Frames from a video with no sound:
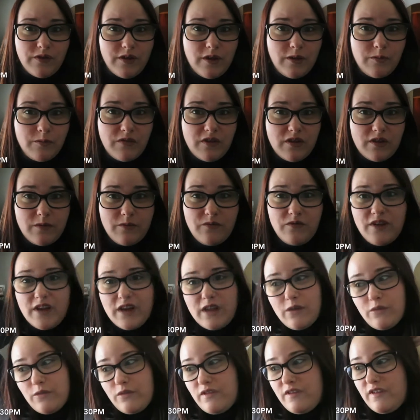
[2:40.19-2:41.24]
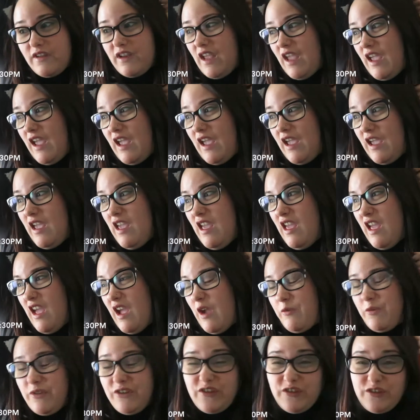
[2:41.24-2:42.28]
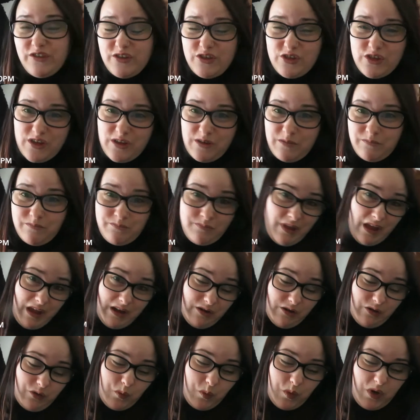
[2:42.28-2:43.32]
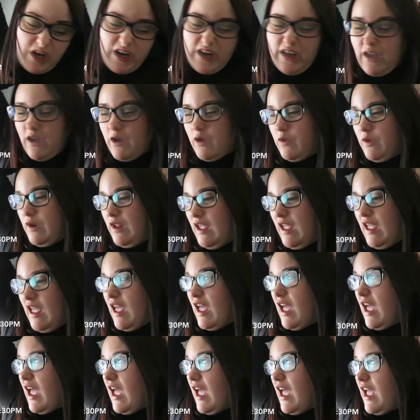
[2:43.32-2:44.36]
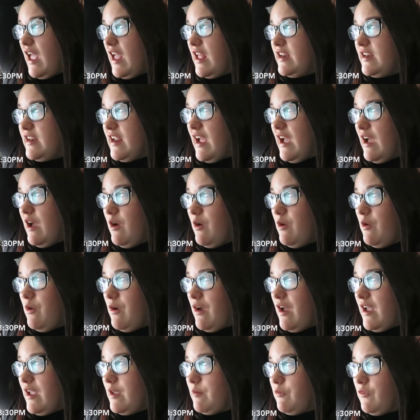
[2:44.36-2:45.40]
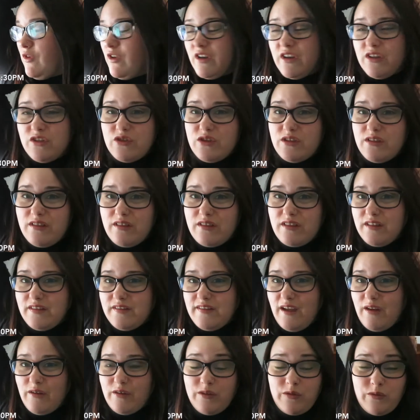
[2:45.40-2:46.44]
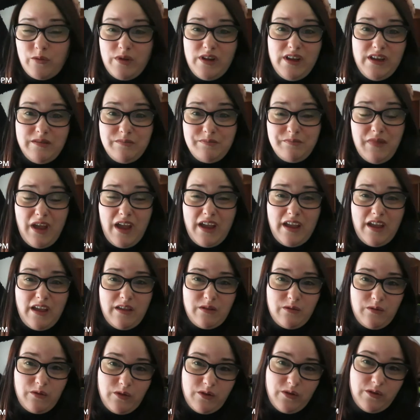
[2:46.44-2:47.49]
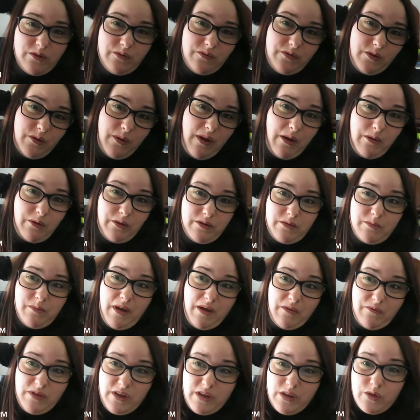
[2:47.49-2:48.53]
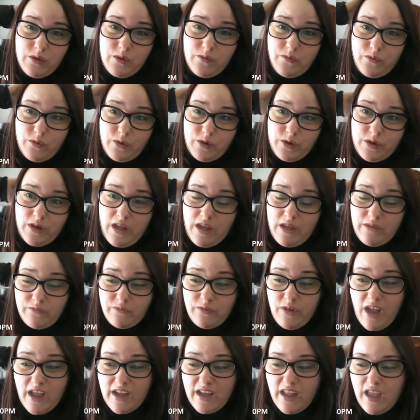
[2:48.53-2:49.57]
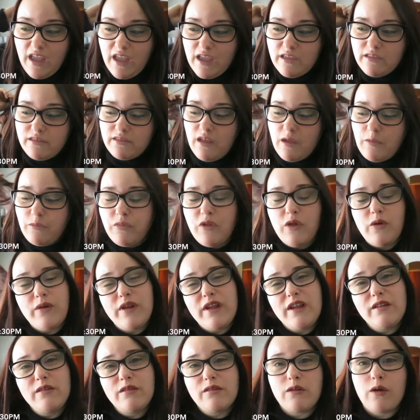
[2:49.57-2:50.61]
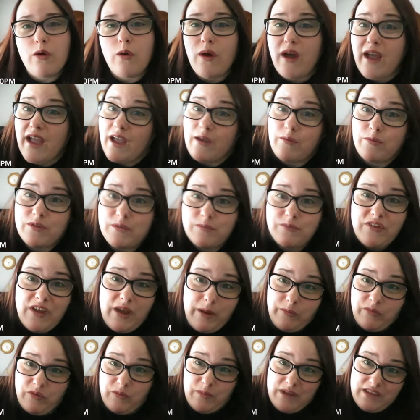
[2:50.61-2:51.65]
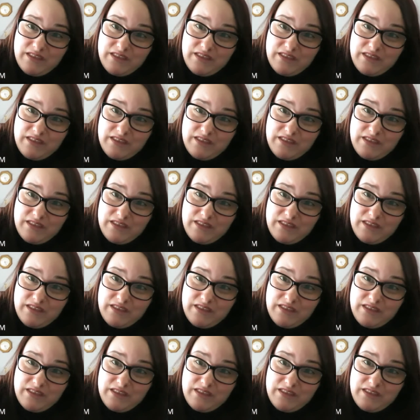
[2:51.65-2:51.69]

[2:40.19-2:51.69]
filmed some videos today, I went to the gym, had a good workout, and now I'm gonna just sit down and read, I guess, for a few hours. My video for Friday is uploading, so I have some time to